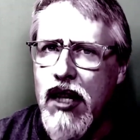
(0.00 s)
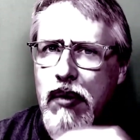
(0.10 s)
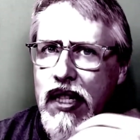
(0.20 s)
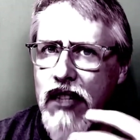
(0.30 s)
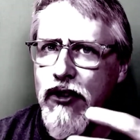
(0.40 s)
It's
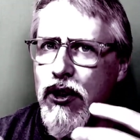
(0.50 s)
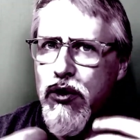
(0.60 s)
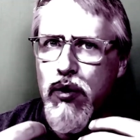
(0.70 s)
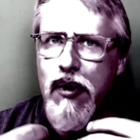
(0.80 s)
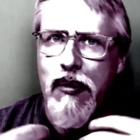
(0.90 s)
difficult to
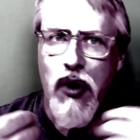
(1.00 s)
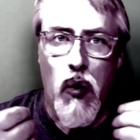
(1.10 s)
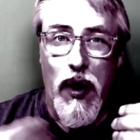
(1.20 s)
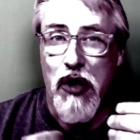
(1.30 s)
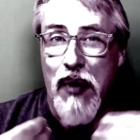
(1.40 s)
remember
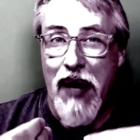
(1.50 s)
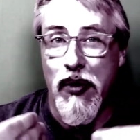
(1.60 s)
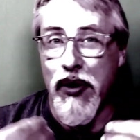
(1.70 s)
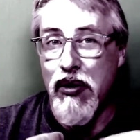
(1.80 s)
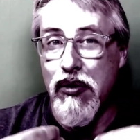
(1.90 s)
which paper
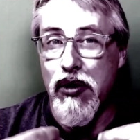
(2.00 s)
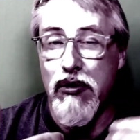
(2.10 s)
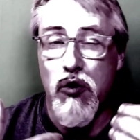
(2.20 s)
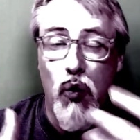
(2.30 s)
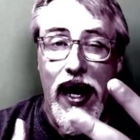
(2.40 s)
you
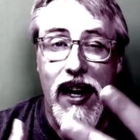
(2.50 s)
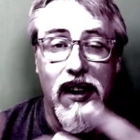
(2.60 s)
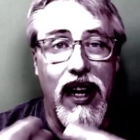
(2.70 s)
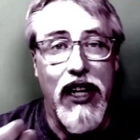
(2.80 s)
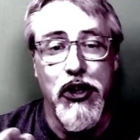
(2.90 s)
used
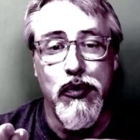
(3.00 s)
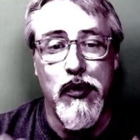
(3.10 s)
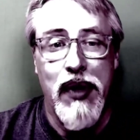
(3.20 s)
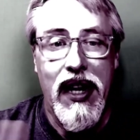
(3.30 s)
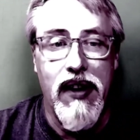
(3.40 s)
where as you're
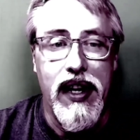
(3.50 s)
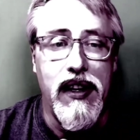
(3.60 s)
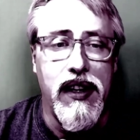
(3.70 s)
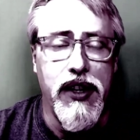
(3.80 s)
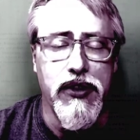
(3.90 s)

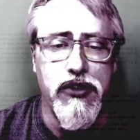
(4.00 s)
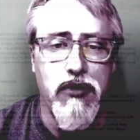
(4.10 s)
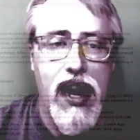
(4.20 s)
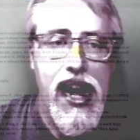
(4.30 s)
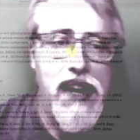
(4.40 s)
preparing your
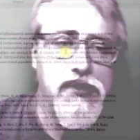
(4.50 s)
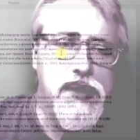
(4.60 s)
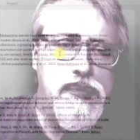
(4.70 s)
draft.